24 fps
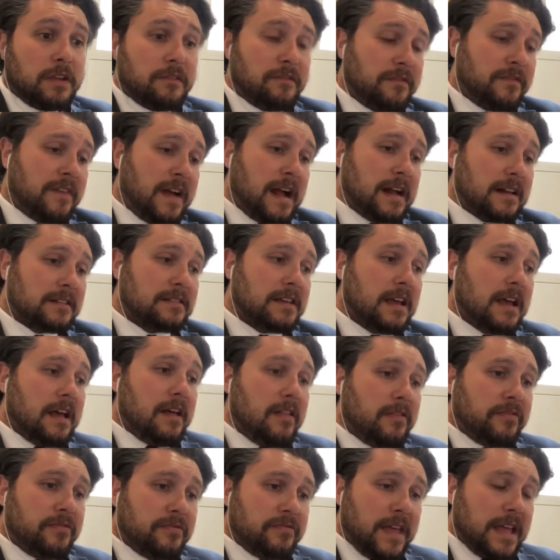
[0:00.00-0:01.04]
In fact,
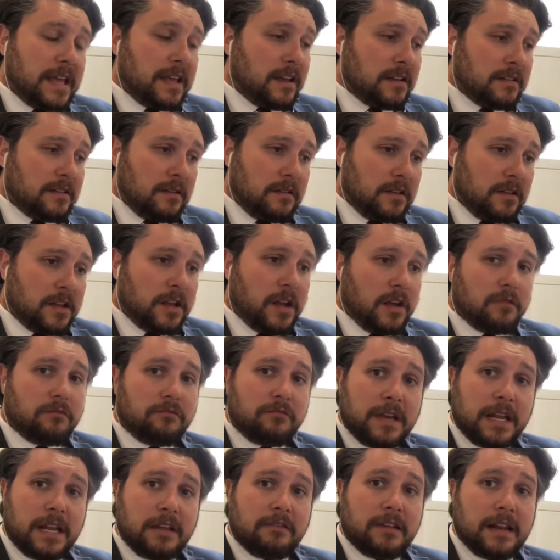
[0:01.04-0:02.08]
they could,
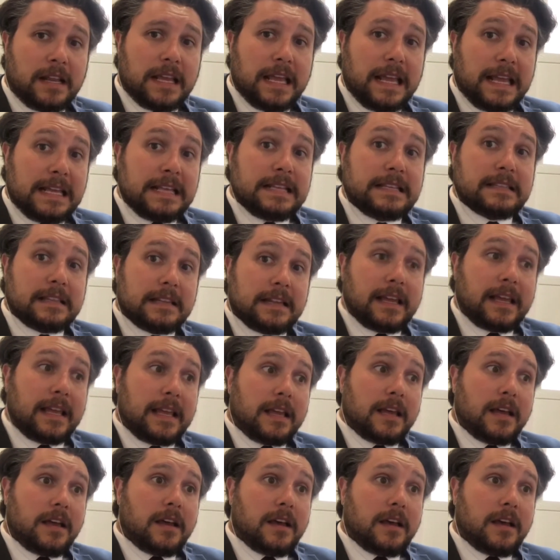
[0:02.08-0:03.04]
really, really easily